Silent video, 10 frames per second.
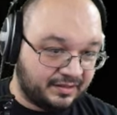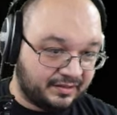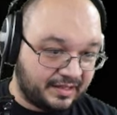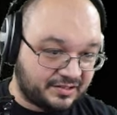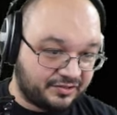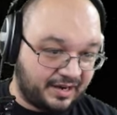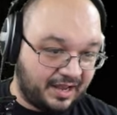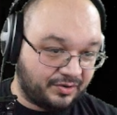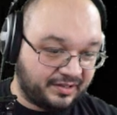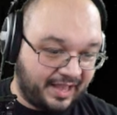That's
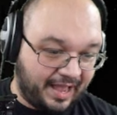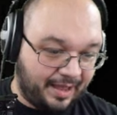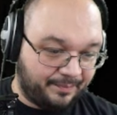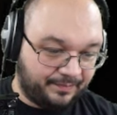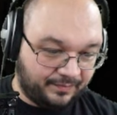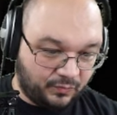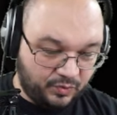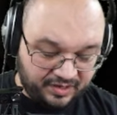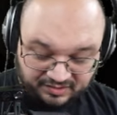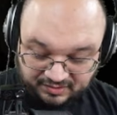crown, cap.
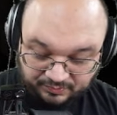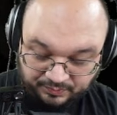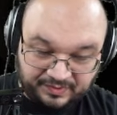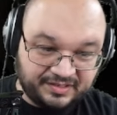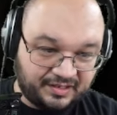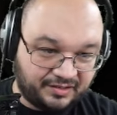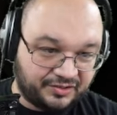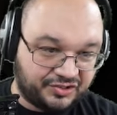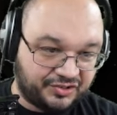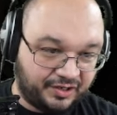What is, is it under
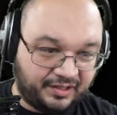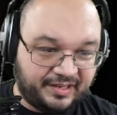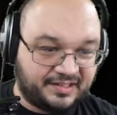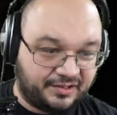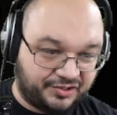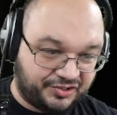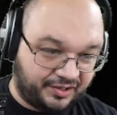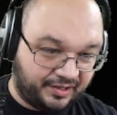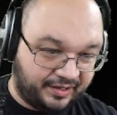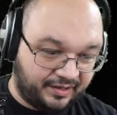circlet? It's under
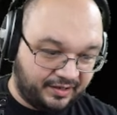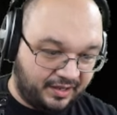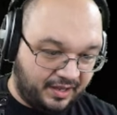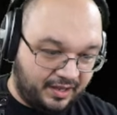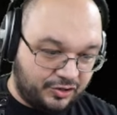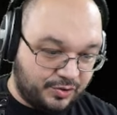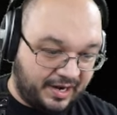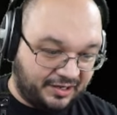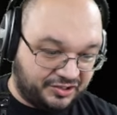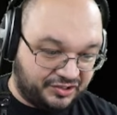circlet. You can
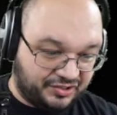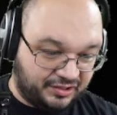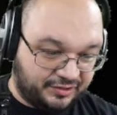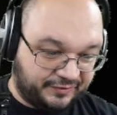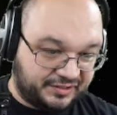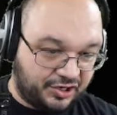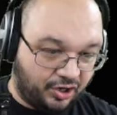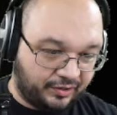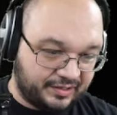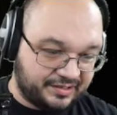actually search for
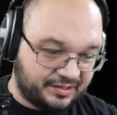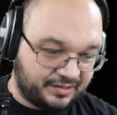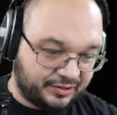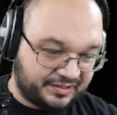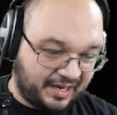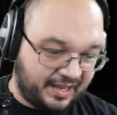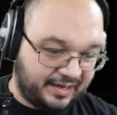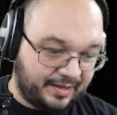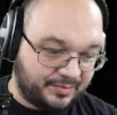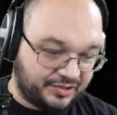tiaras or
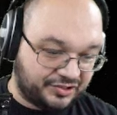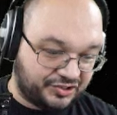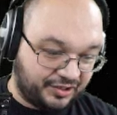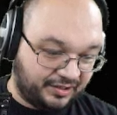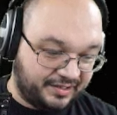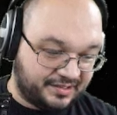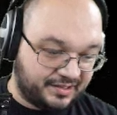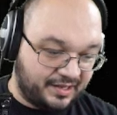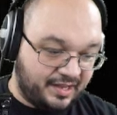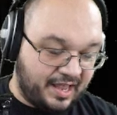diadems or circlets,
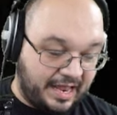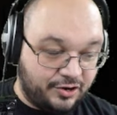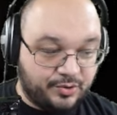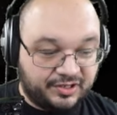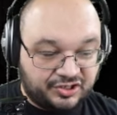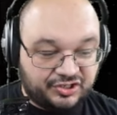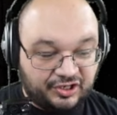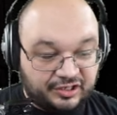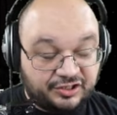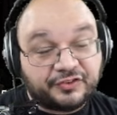and you could
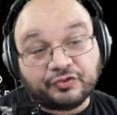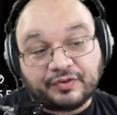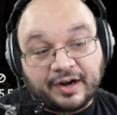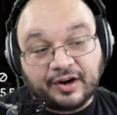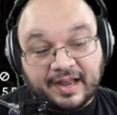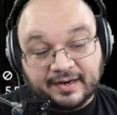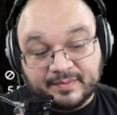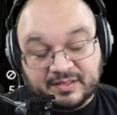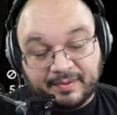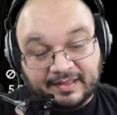search for rare
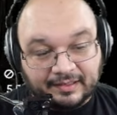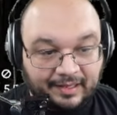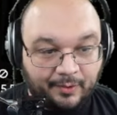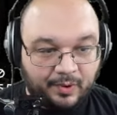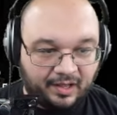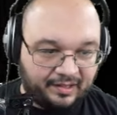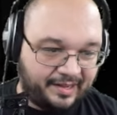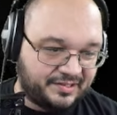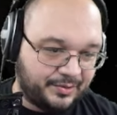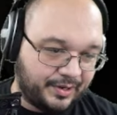items depending on like what
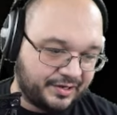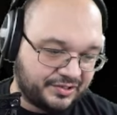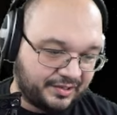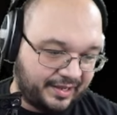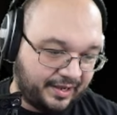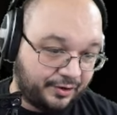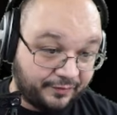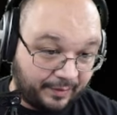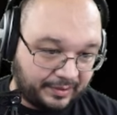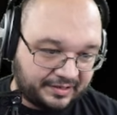class you are. So like, I don't know,
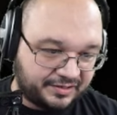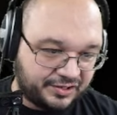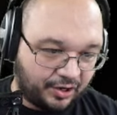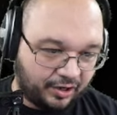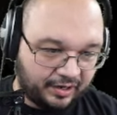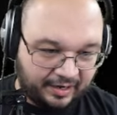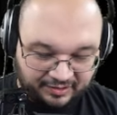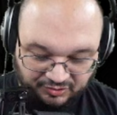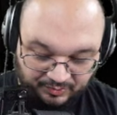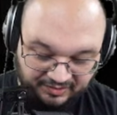if I wanted a tiara and I
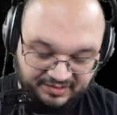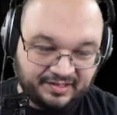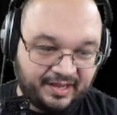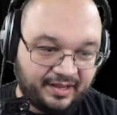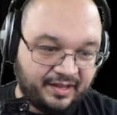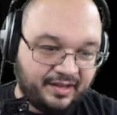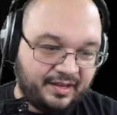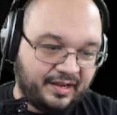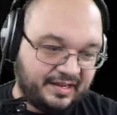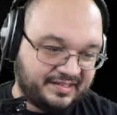just wanted, say,
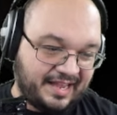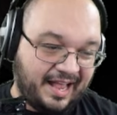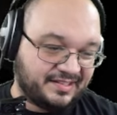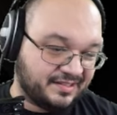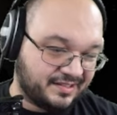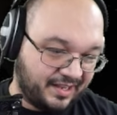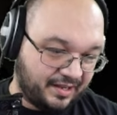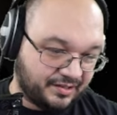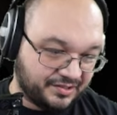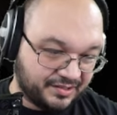assassin
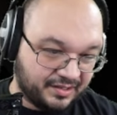skills,